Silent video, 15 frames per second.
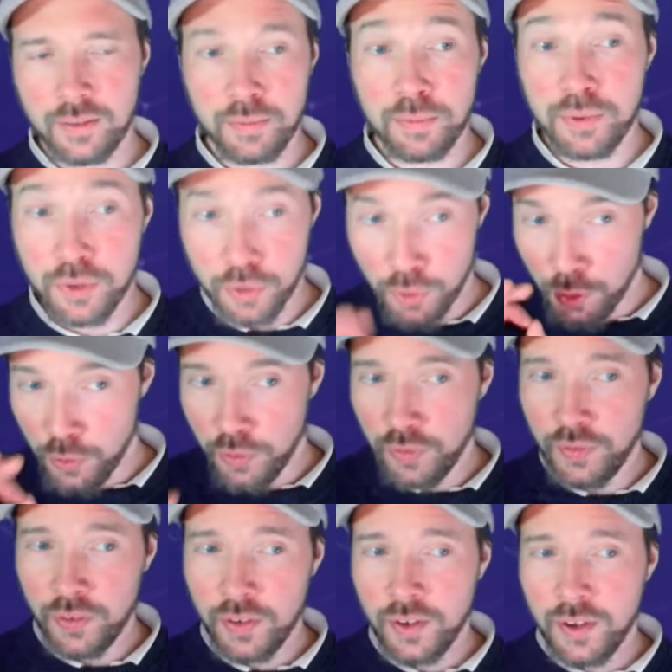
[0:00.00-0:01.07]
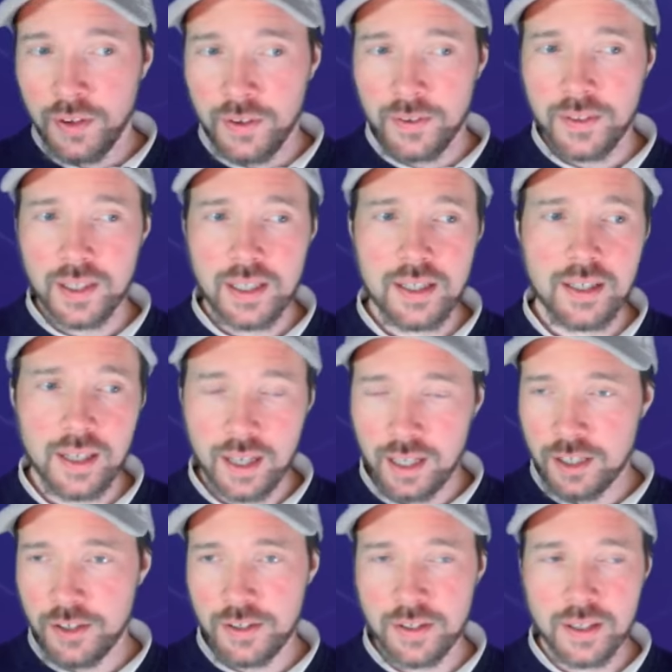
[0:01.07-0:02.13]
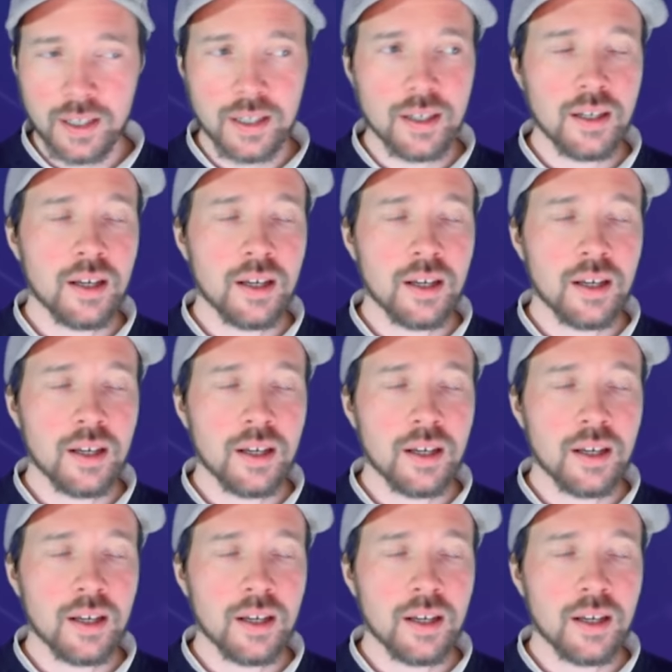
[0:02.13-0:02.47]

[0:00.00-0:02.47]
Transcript: prove this like I just did,